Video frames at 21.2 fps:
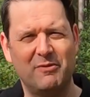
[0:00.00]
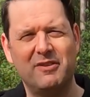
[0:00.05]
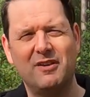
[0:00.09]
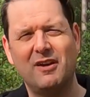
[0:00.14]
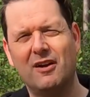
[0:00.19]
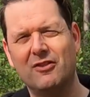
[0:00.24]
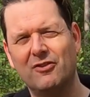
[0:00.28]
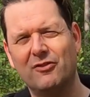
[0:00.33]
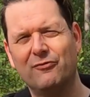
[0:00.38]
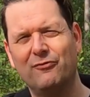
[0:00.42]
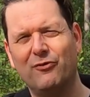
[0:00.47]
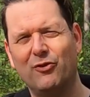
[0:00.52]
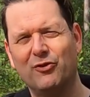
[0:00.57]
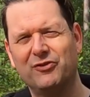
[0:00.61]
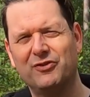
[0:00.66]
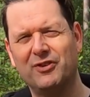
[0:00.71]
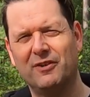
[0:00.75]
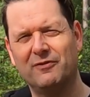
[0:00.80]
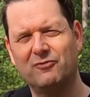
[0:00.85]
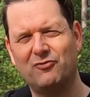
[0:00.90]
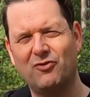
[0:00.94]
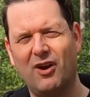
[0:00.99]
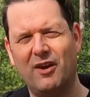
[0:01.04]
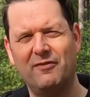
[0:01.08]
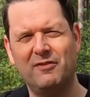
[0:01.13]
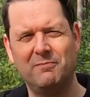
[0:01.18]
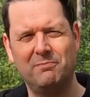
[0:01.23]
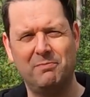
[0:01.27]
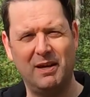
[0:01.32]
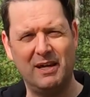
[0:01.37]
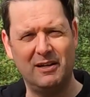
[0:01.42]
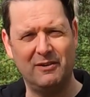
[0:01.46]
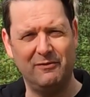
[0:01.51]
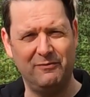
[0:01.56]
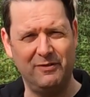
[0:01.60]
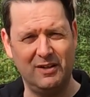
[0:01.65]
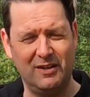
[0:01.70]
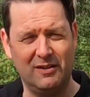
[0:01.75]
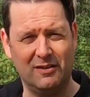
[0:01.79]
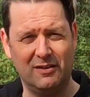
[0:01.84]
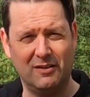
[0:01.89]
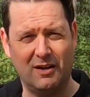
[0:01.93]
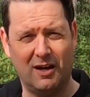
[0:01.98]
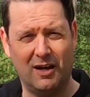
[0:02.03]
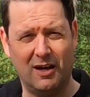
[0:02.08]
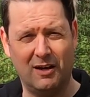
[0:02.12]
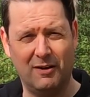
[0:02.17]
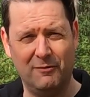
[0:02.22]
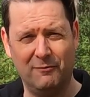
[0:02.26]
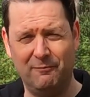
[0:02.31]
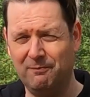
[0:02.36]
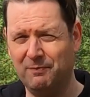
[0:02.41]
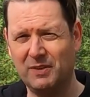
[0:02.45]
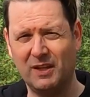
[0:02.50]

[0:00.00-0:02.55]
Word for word: the other full self-driving beta via, uh,